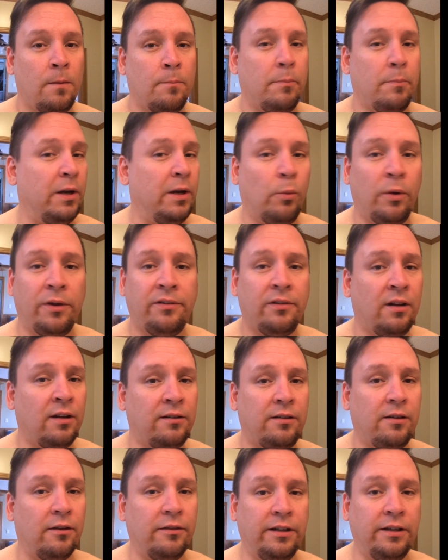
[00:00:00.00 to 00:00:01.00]
But it wasn't
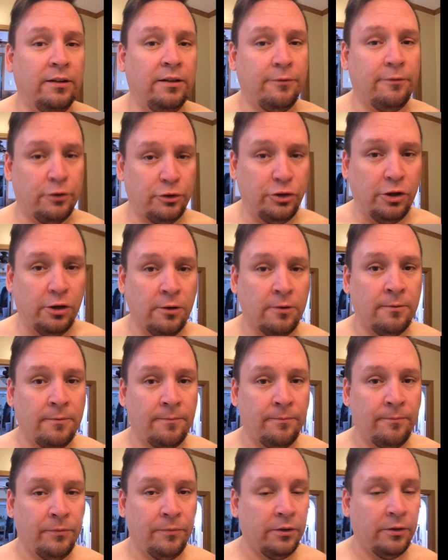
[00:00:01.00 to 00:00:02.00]
until then, for sure.
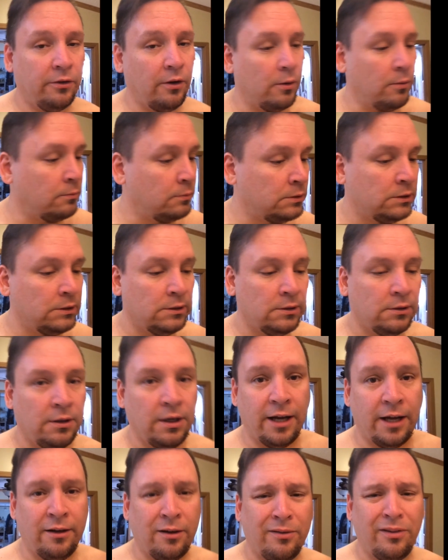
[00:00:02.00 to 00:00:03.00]
So
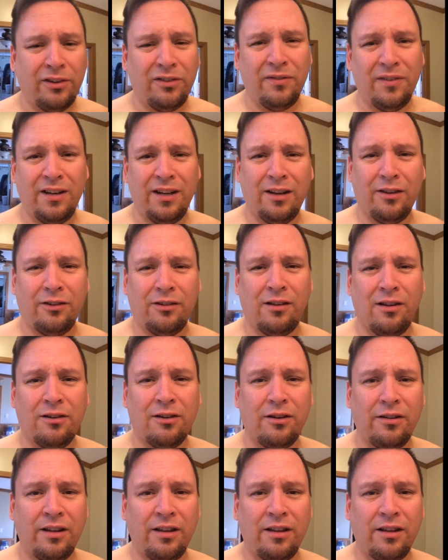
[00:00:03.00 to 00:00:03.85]
I know this video is longer